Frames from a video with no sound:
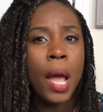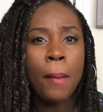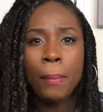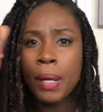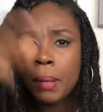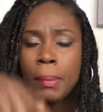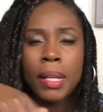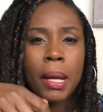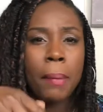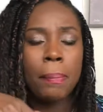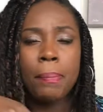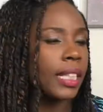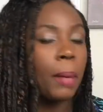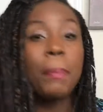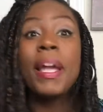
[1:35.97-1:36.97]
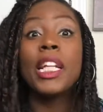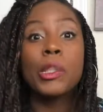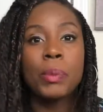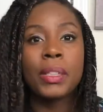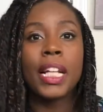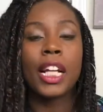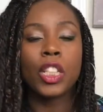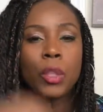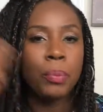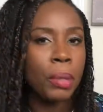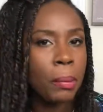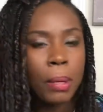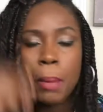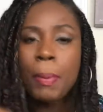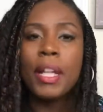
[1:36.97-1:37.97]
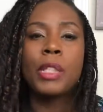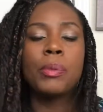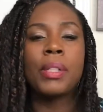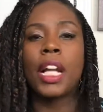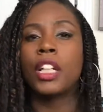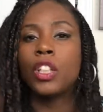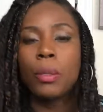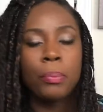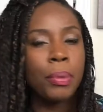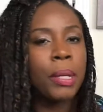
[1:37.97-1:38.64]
put them in a, a page protector, put them in a page protector and